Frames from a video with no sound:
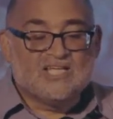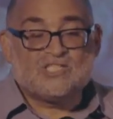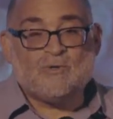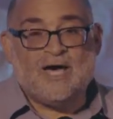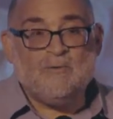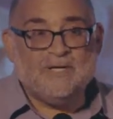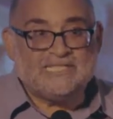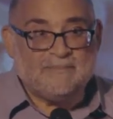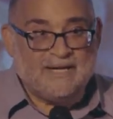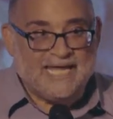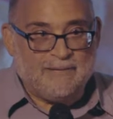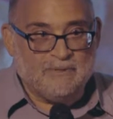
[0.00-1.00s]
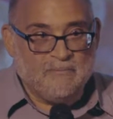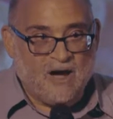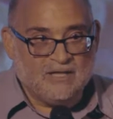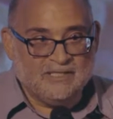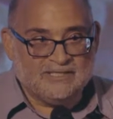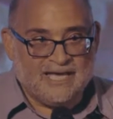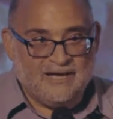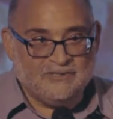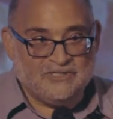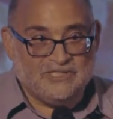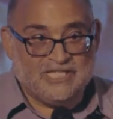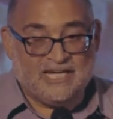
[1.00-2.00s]
So I went to my neighbor Molly's house.
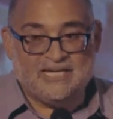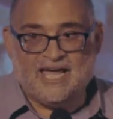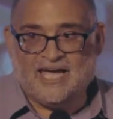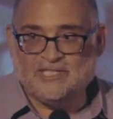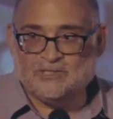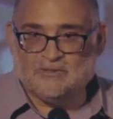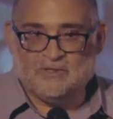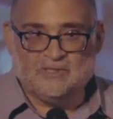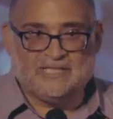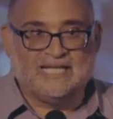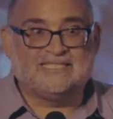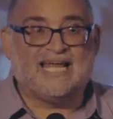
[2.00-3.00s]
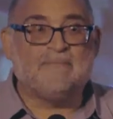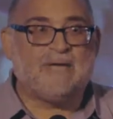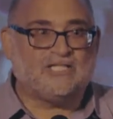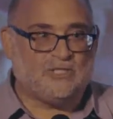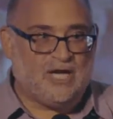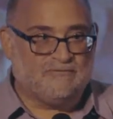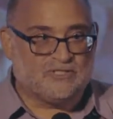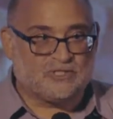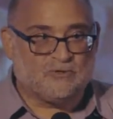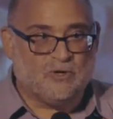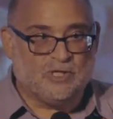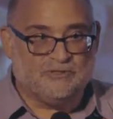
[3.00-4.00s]
She's got a nine year old. And I said, I bet you have a
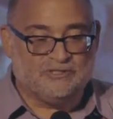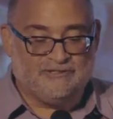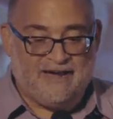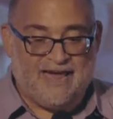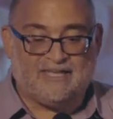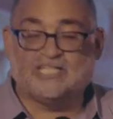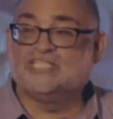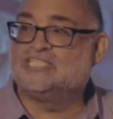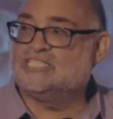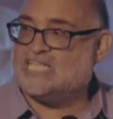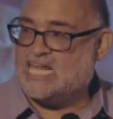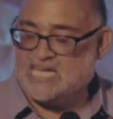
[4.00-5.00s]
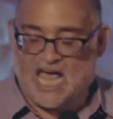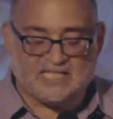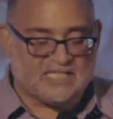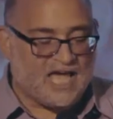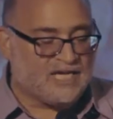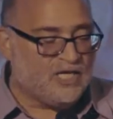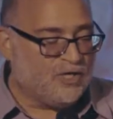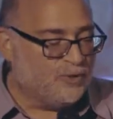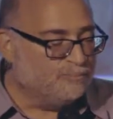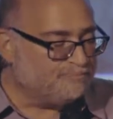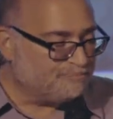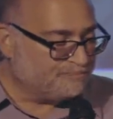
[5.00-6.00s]
stroller in your attic. And she said, Yes, I do.